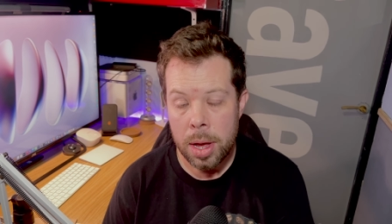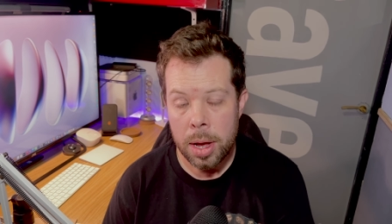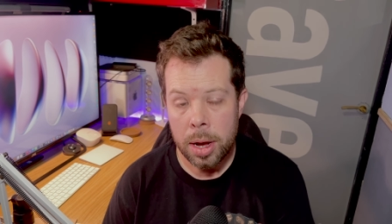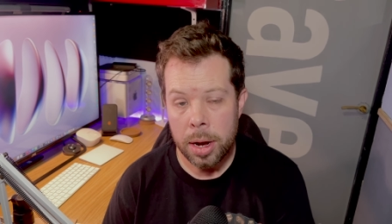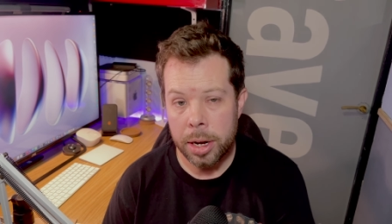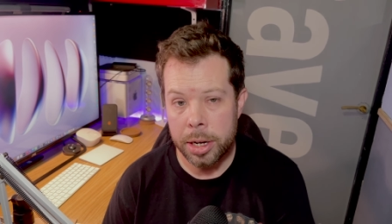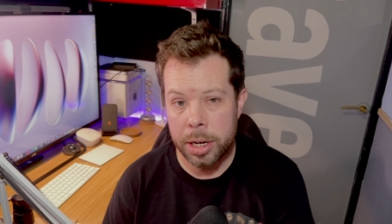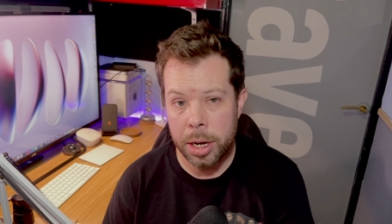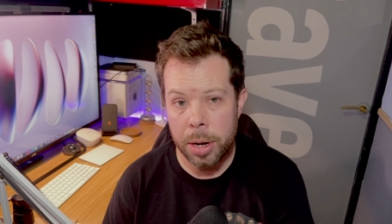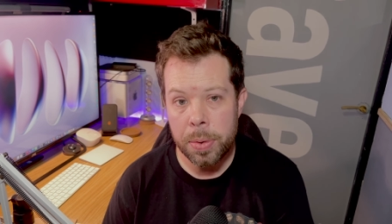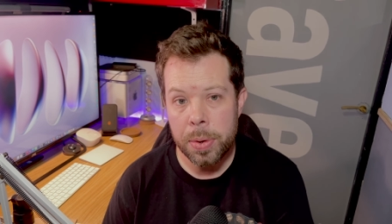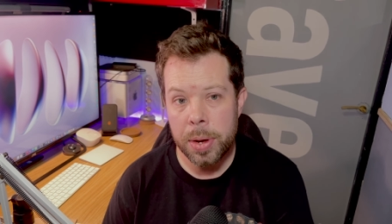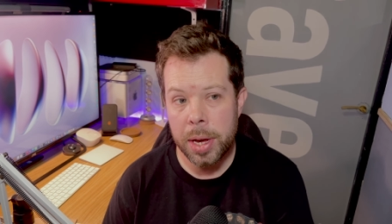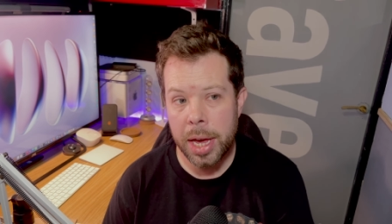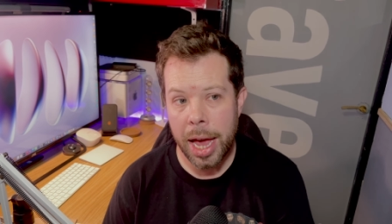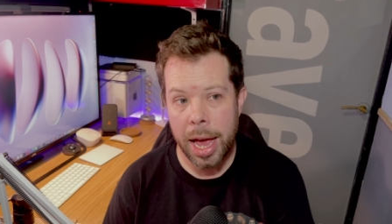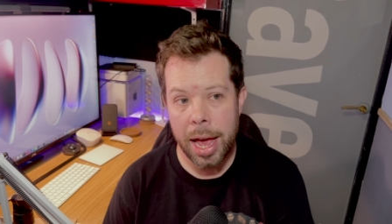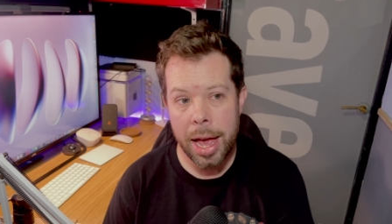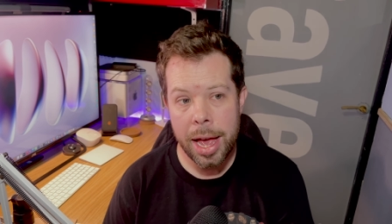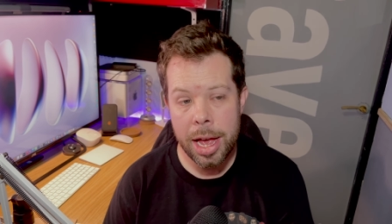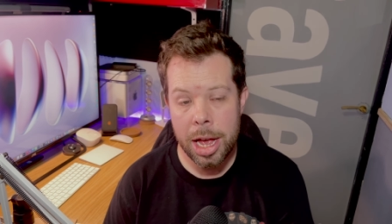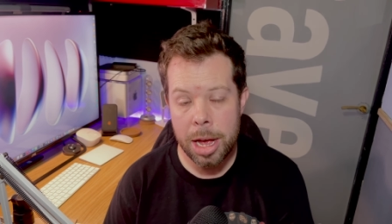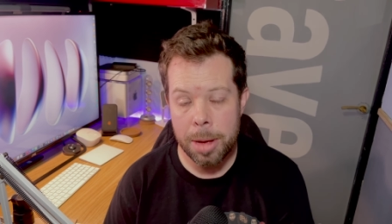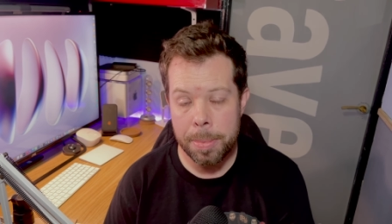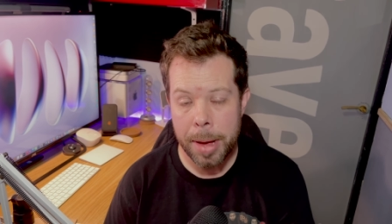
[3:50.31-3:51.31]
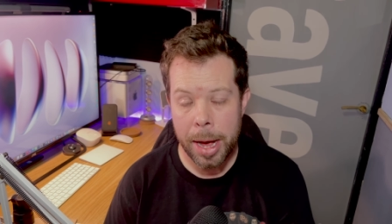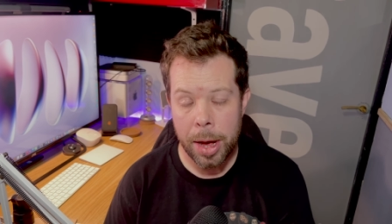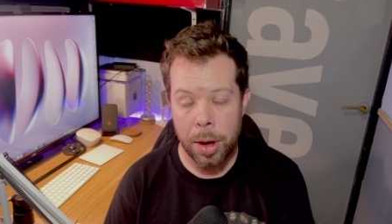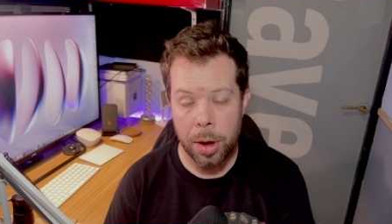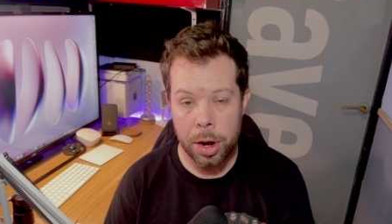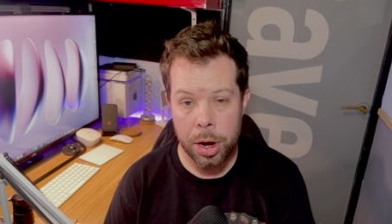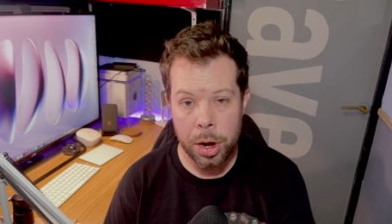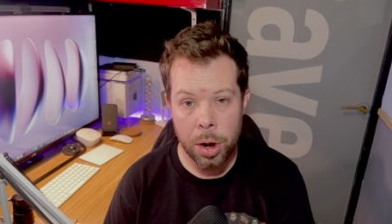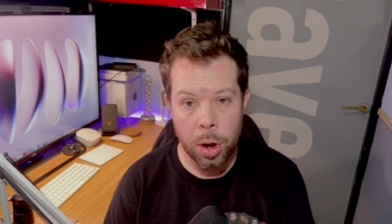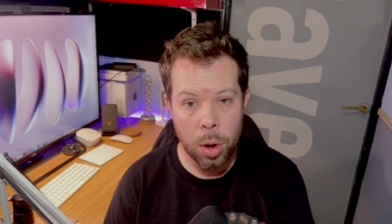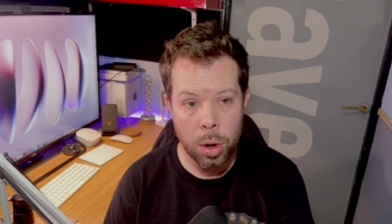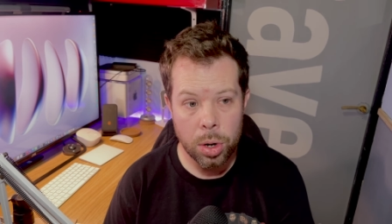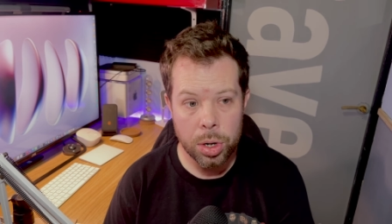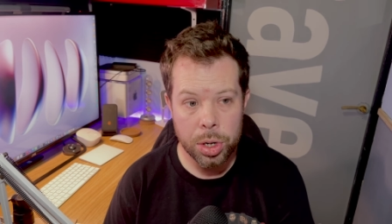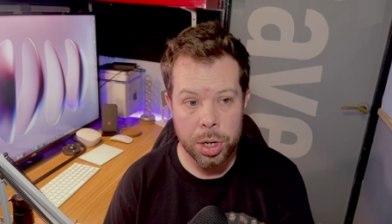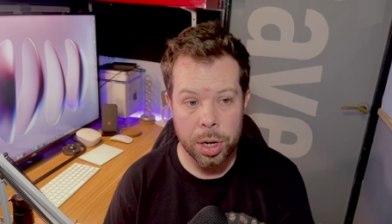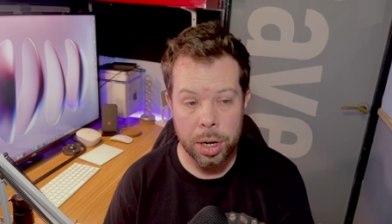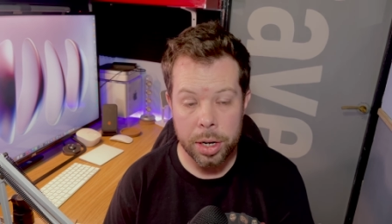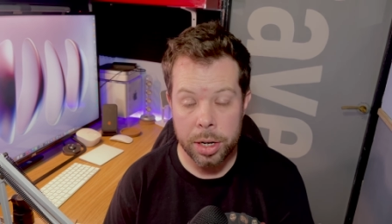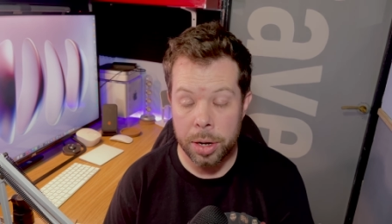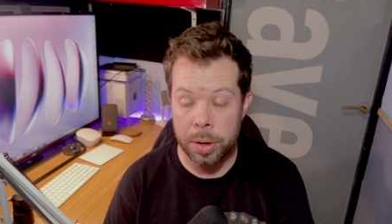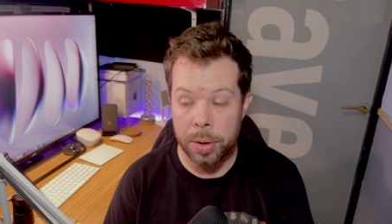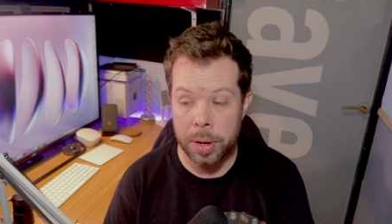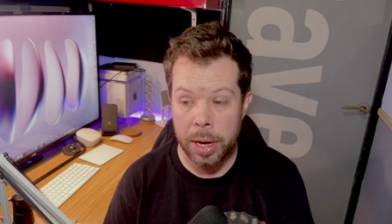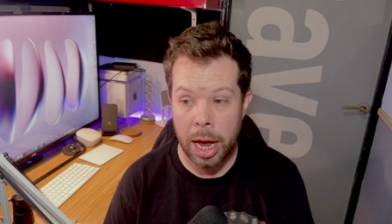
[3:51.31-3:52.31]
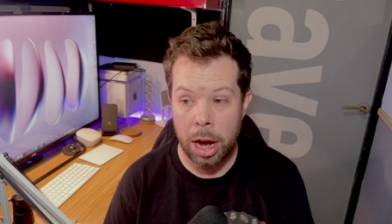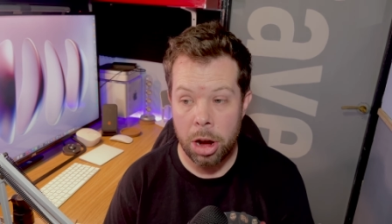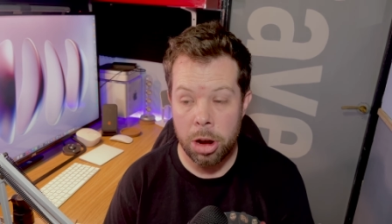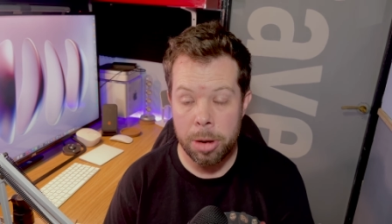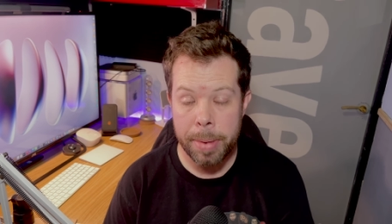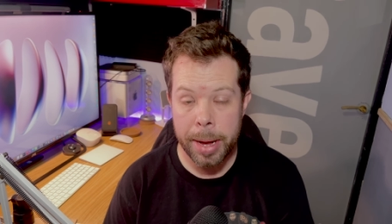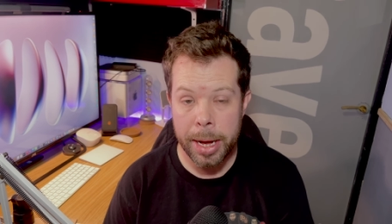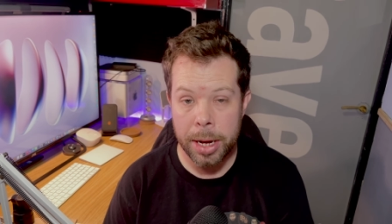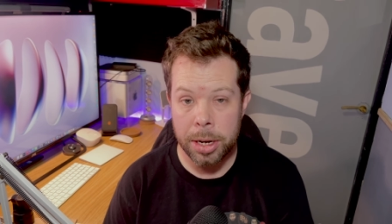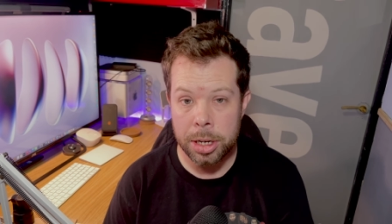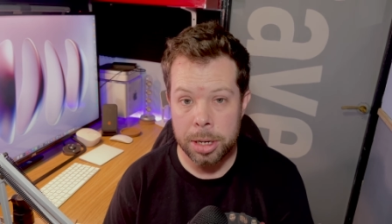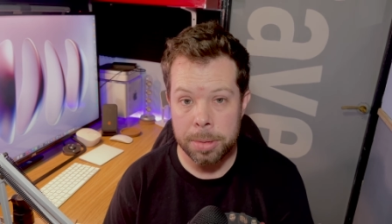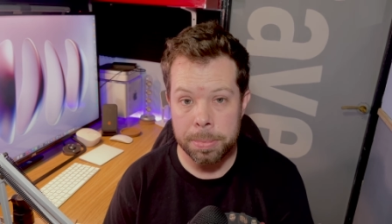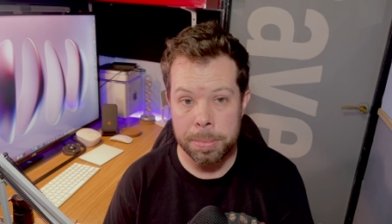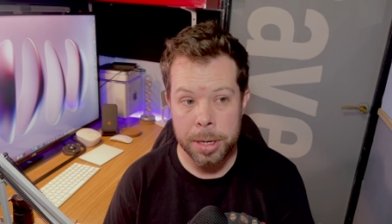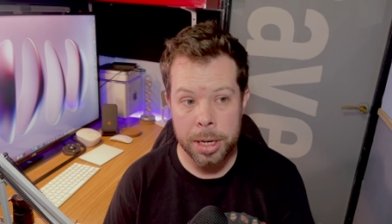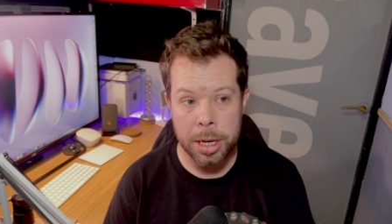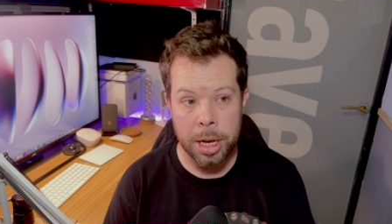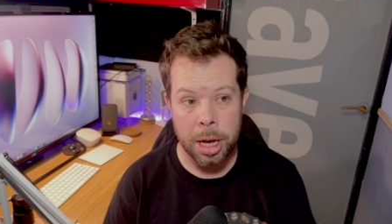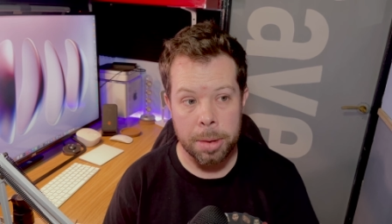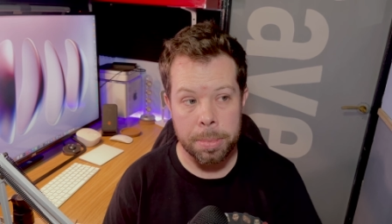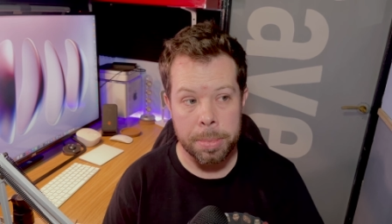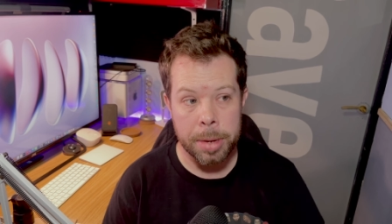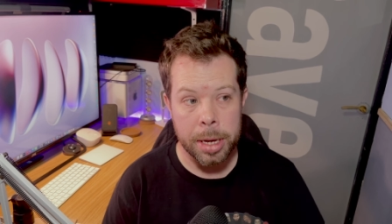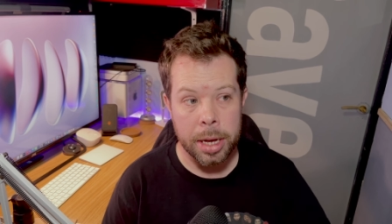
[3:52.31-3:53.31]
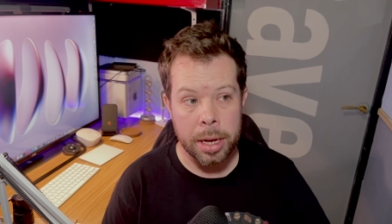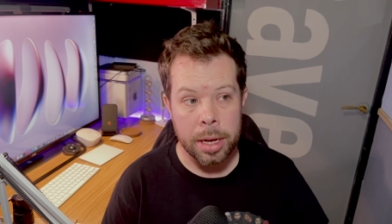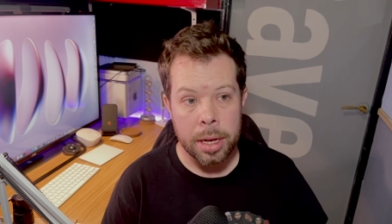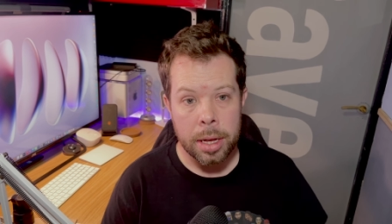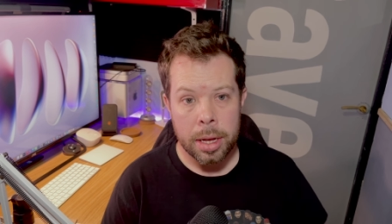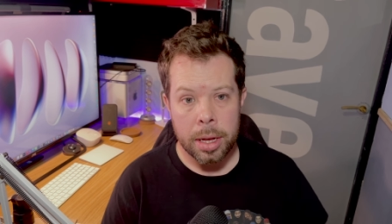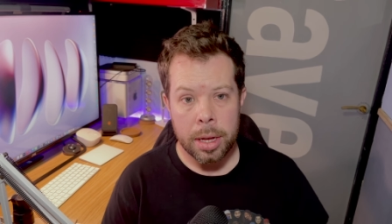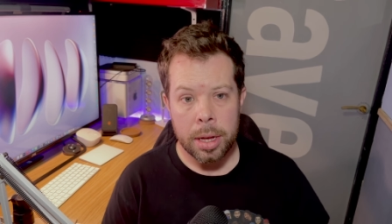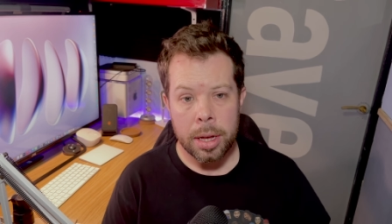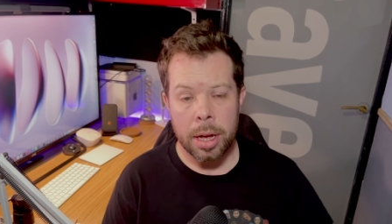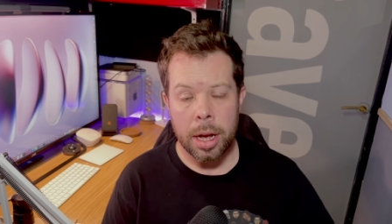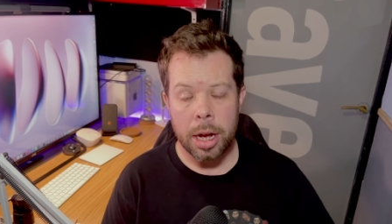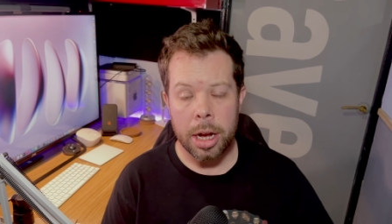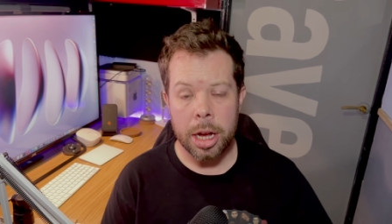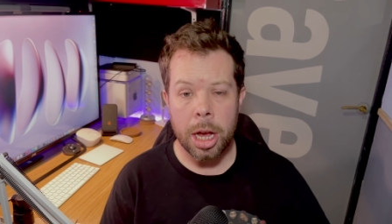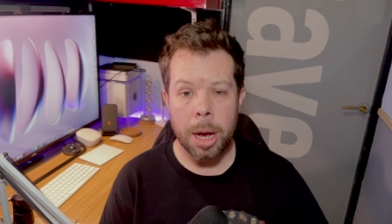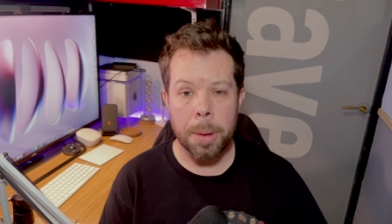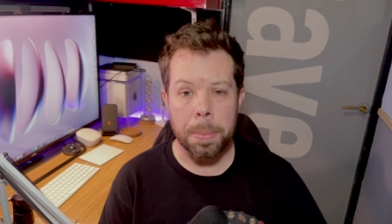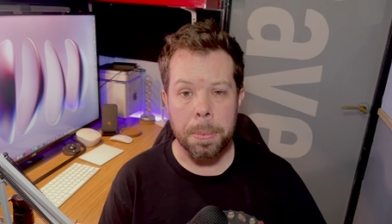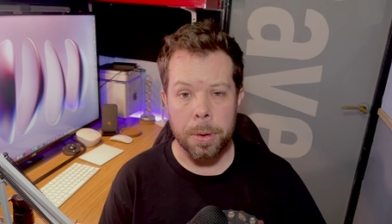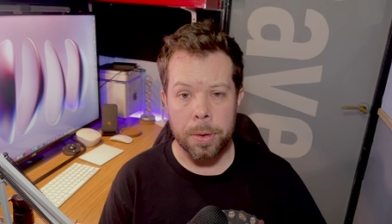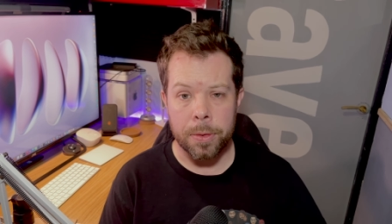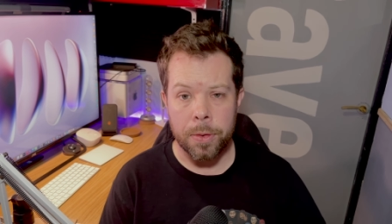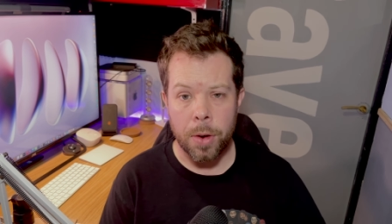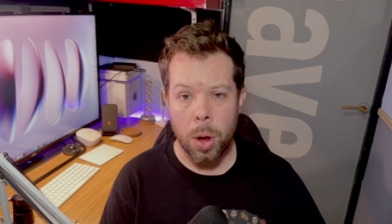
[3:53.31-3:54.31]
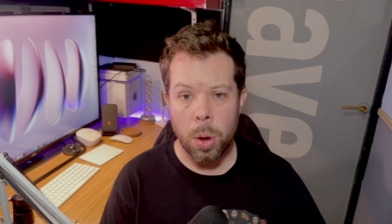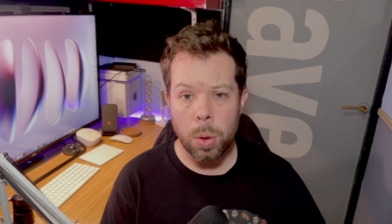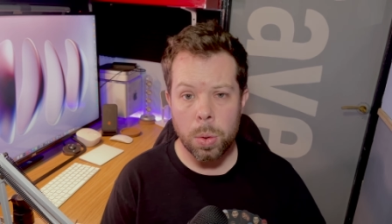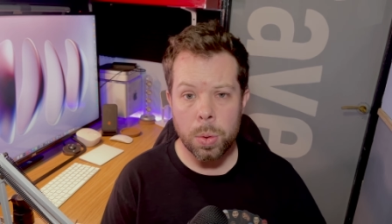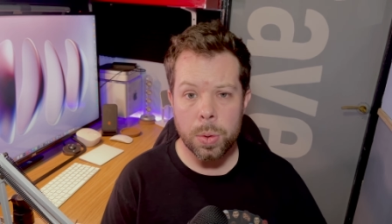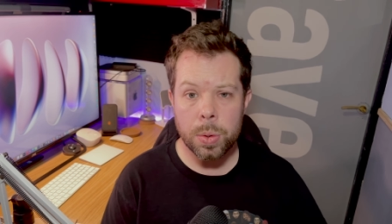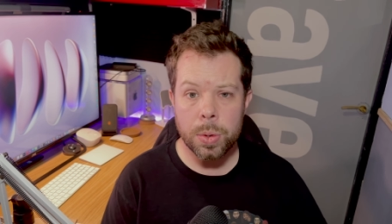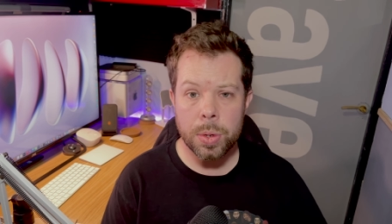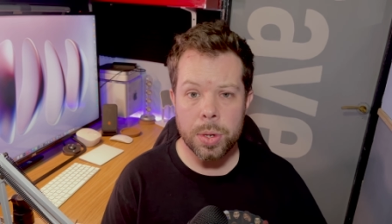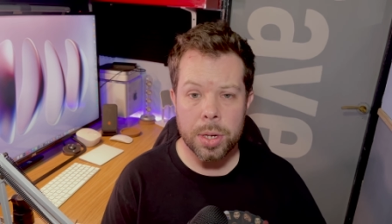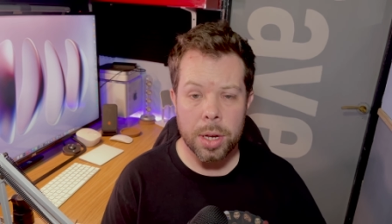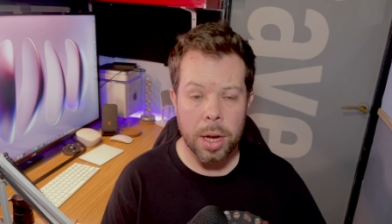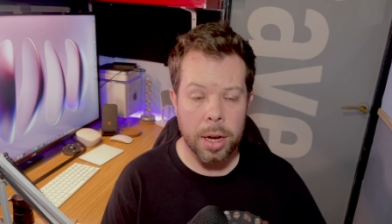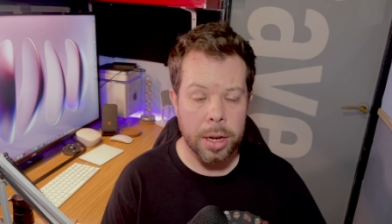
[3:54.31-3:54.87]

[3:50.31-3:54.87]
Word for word: I don't care about a notch. I don't care about it becoming a couple of holes.